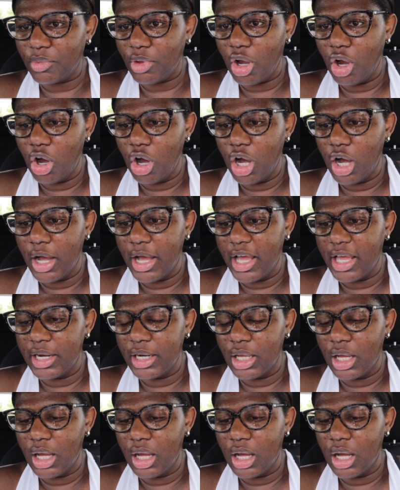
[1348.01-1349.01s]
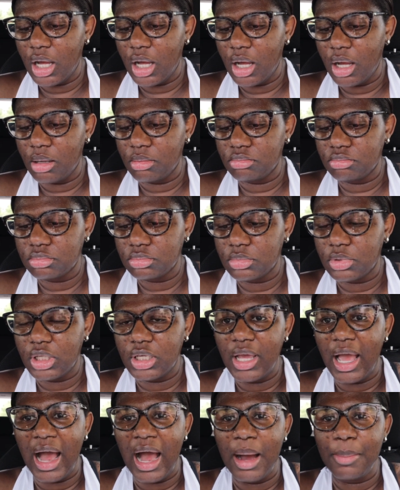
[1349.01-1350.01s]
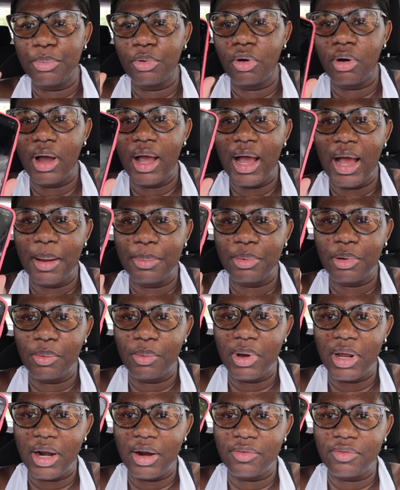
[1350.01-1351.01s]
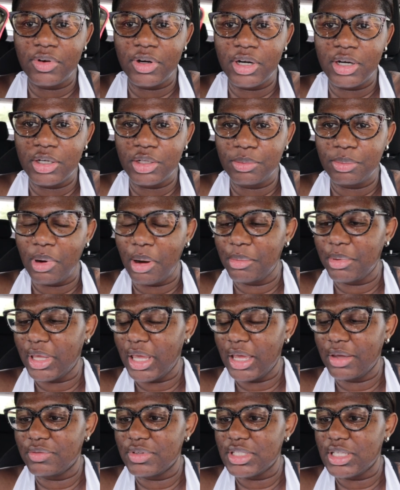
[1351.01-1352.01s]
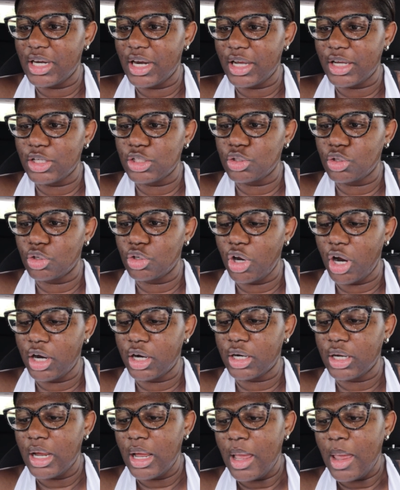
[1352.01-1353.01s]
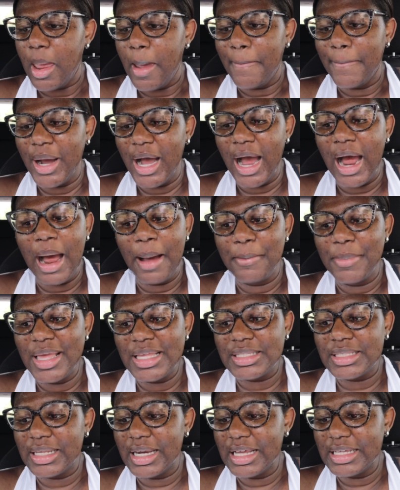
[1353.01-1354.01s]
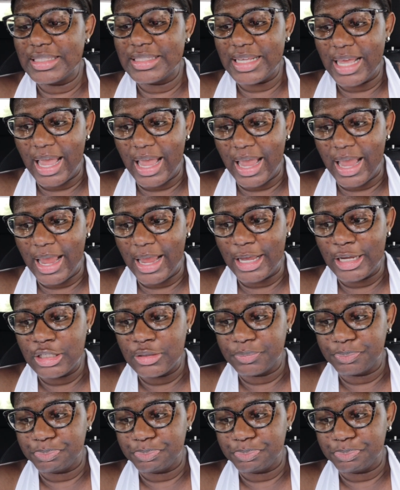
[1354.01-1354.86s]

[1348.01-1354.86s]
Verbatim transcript: on the Apple app or whatever. You probably can't even see that because it's so dark, but I'm missing a day.